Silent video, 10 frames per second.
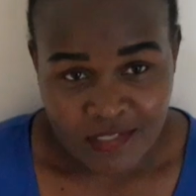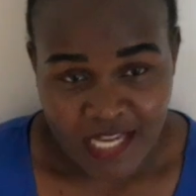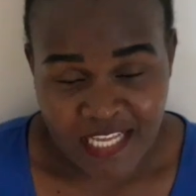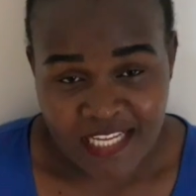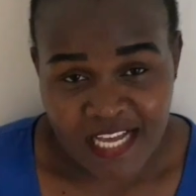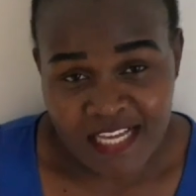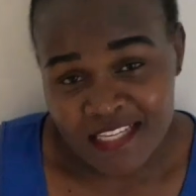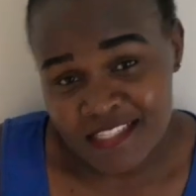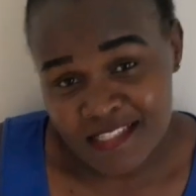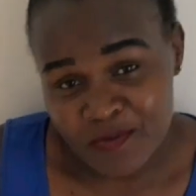Hi
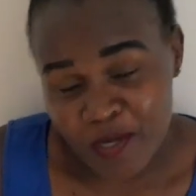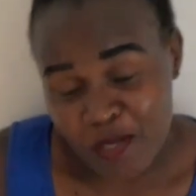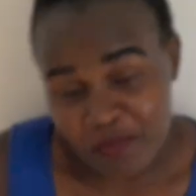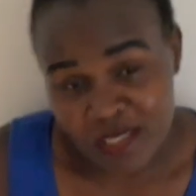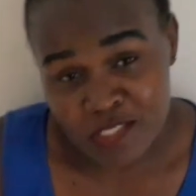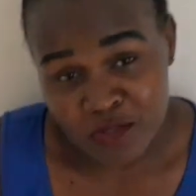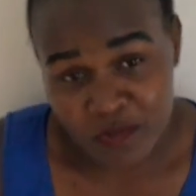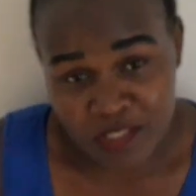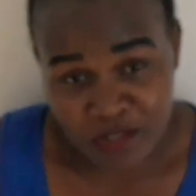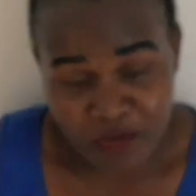guys, welcome back to
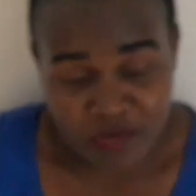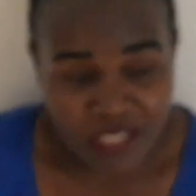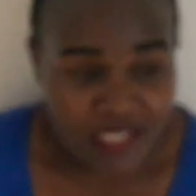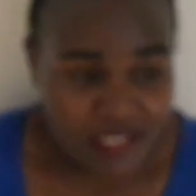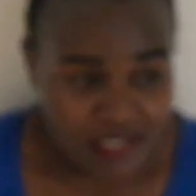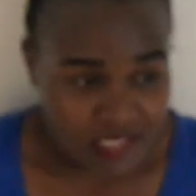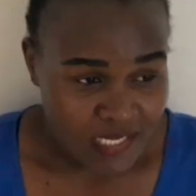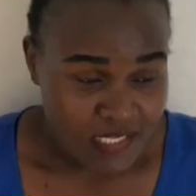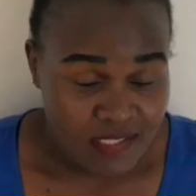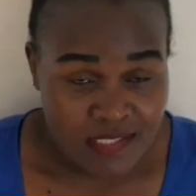my YouTube channel.
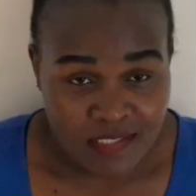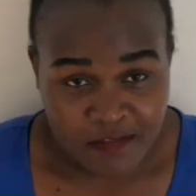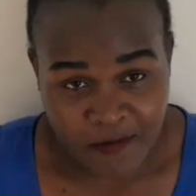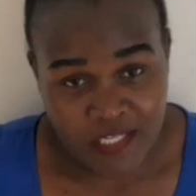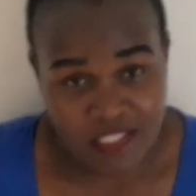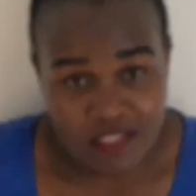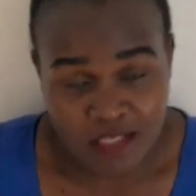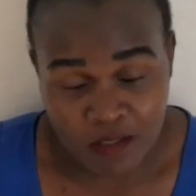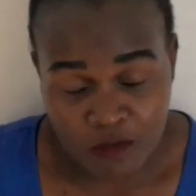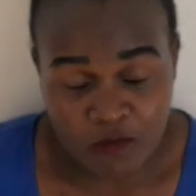This is Fash.
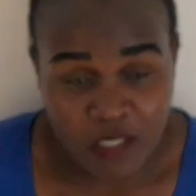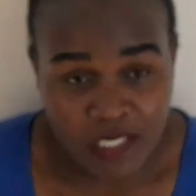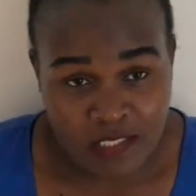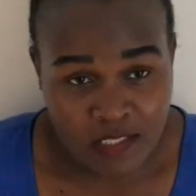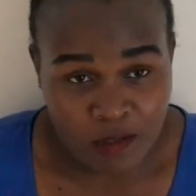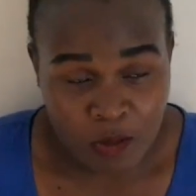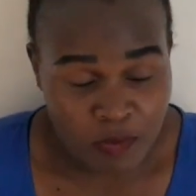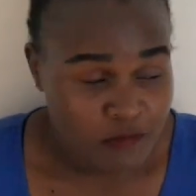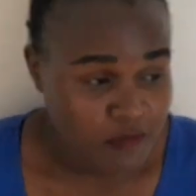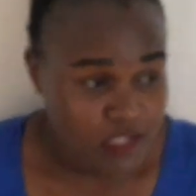Thank you for clicking on
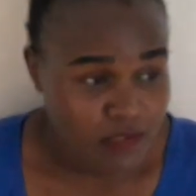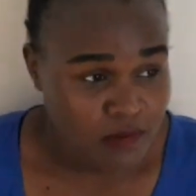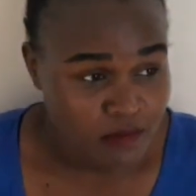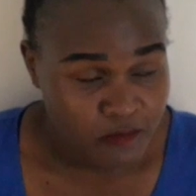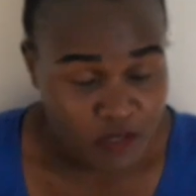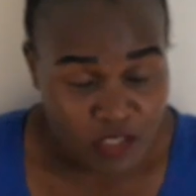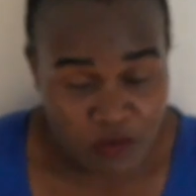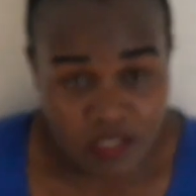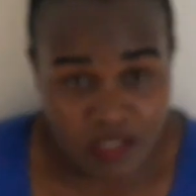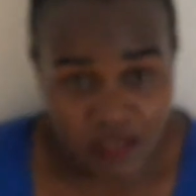my video. If you're new
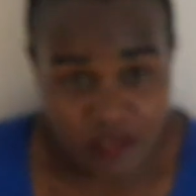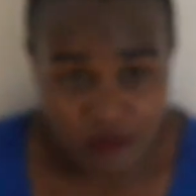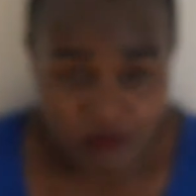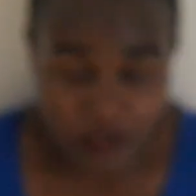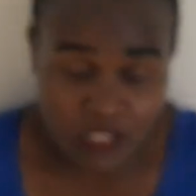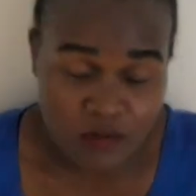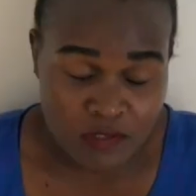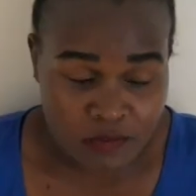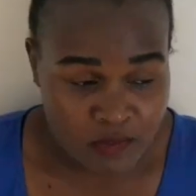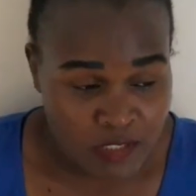here, don't forget to
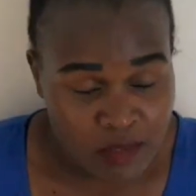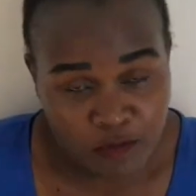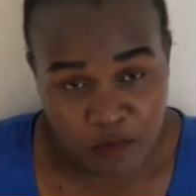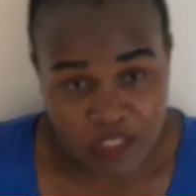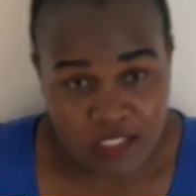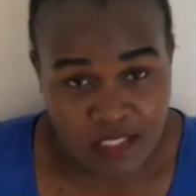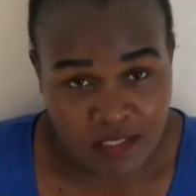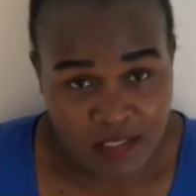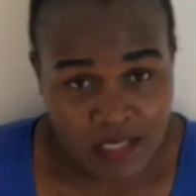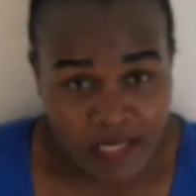subscribe to my
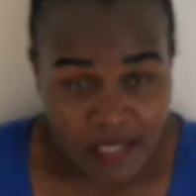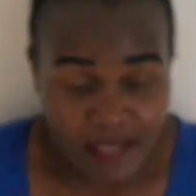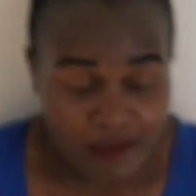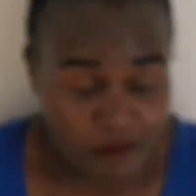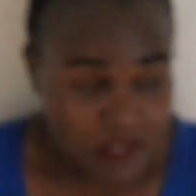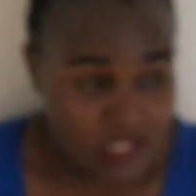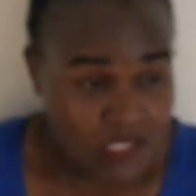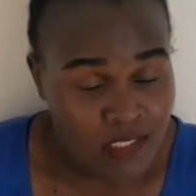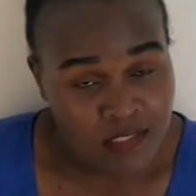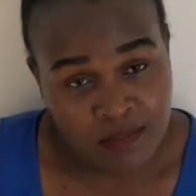channel. And for the
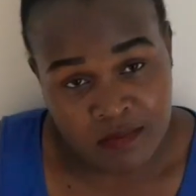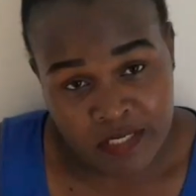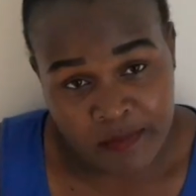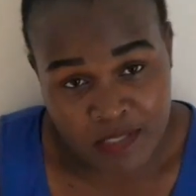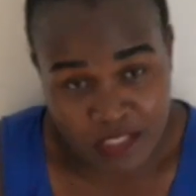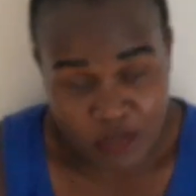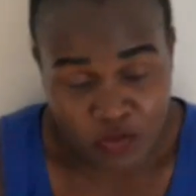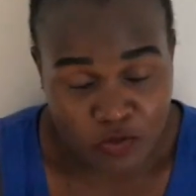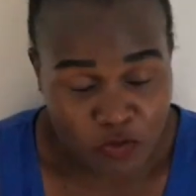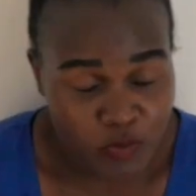returning subscribers, thank
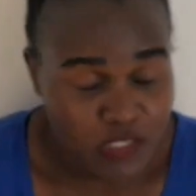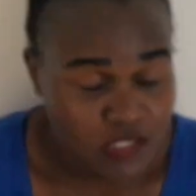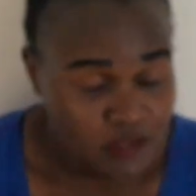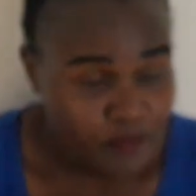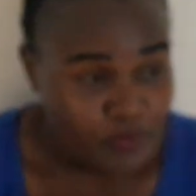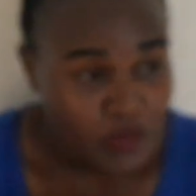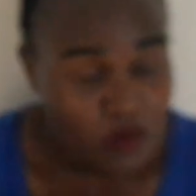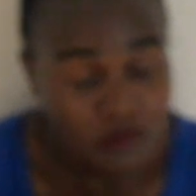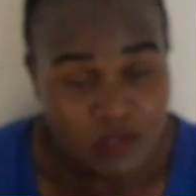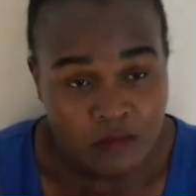you so much.
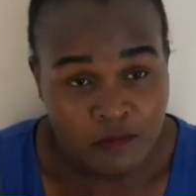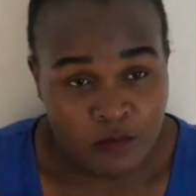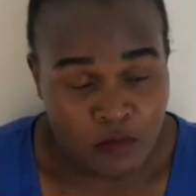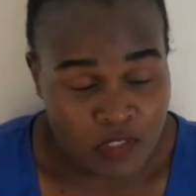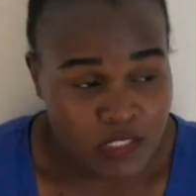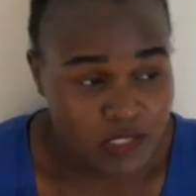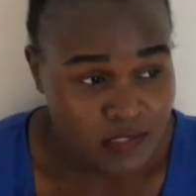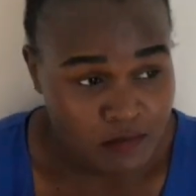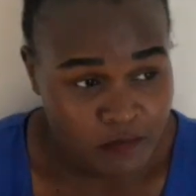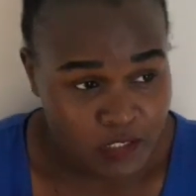Continue watching
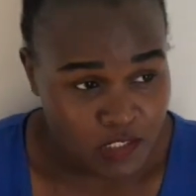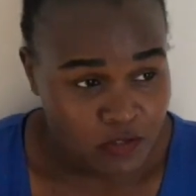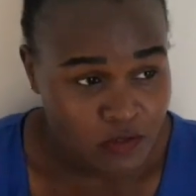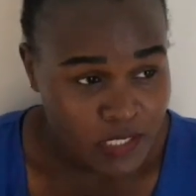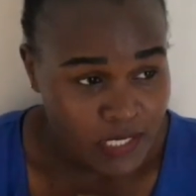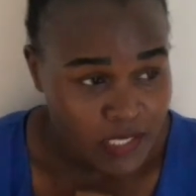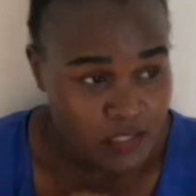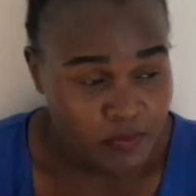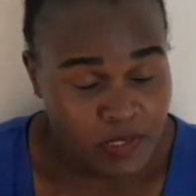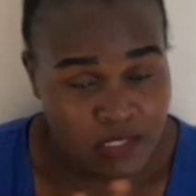this video
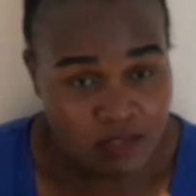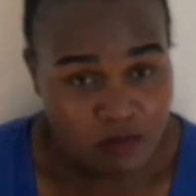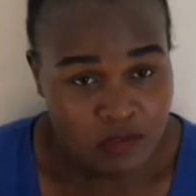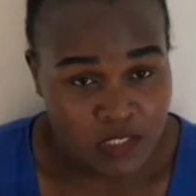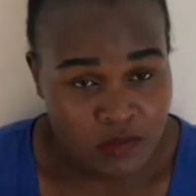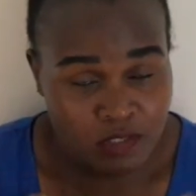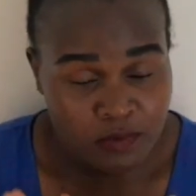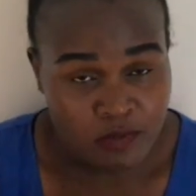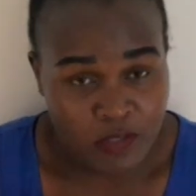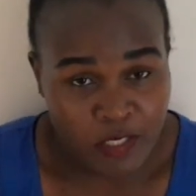and please continue
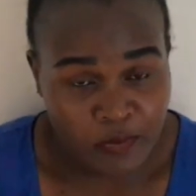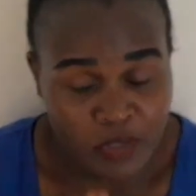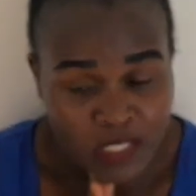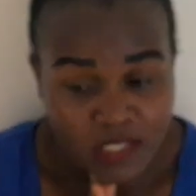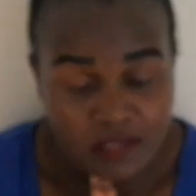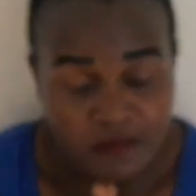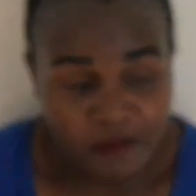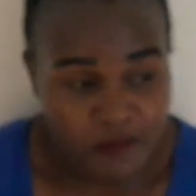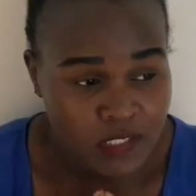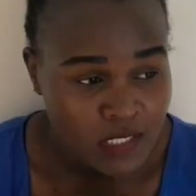subscribing. It is
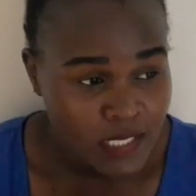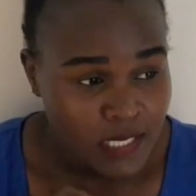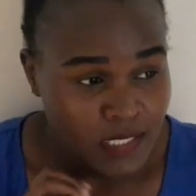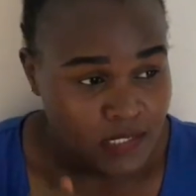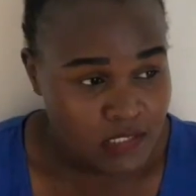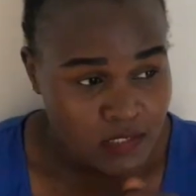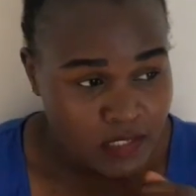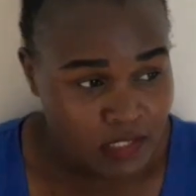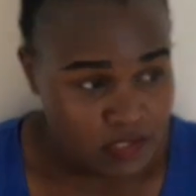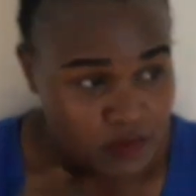free. Let's
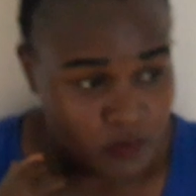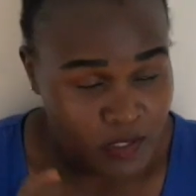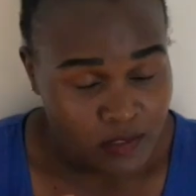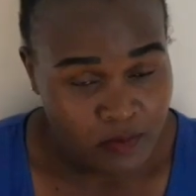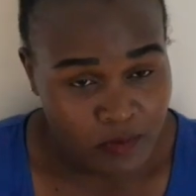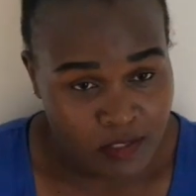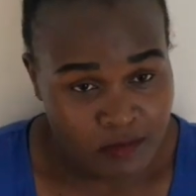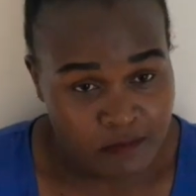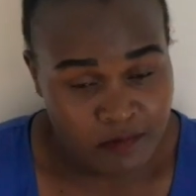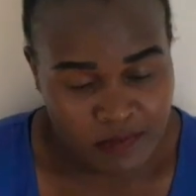hit
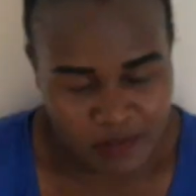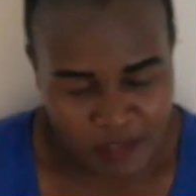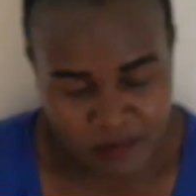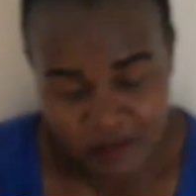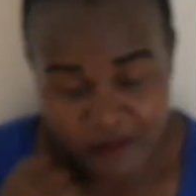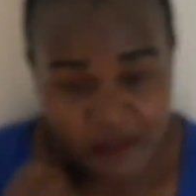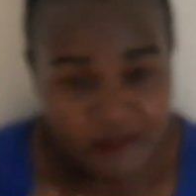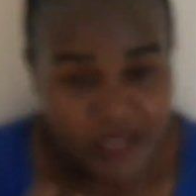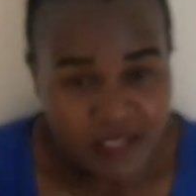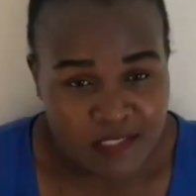
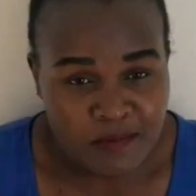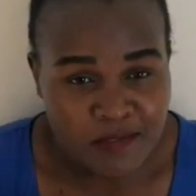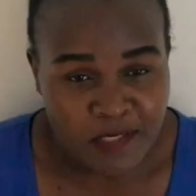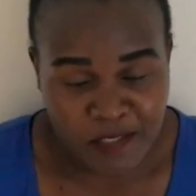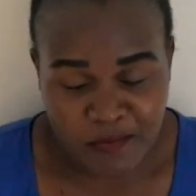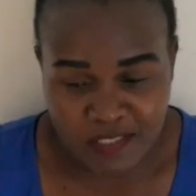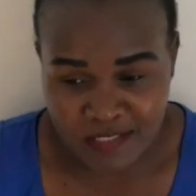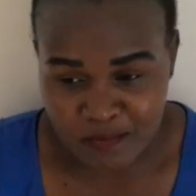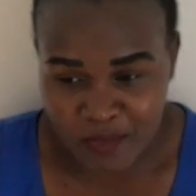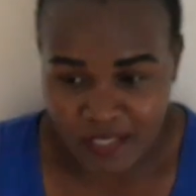1,500 subscribers
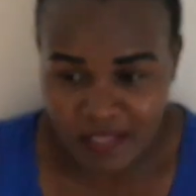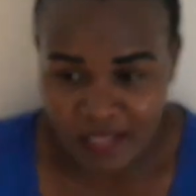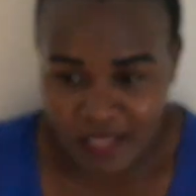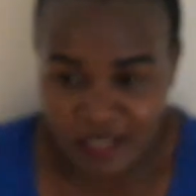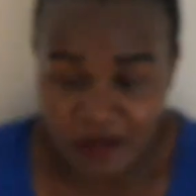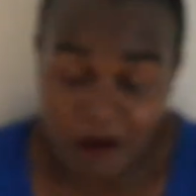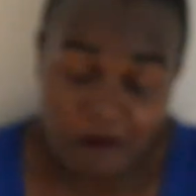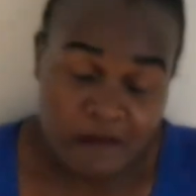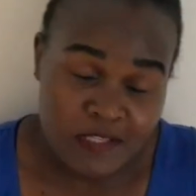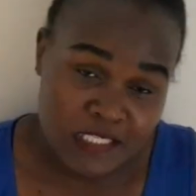by the end
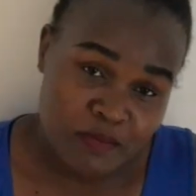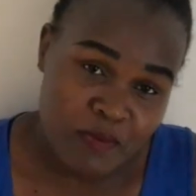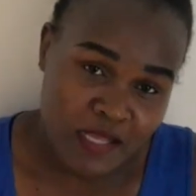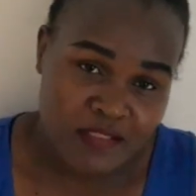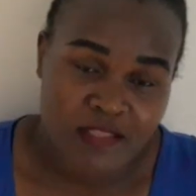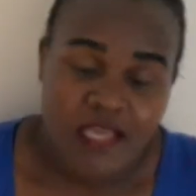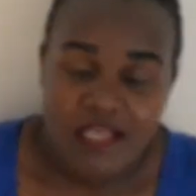of this month.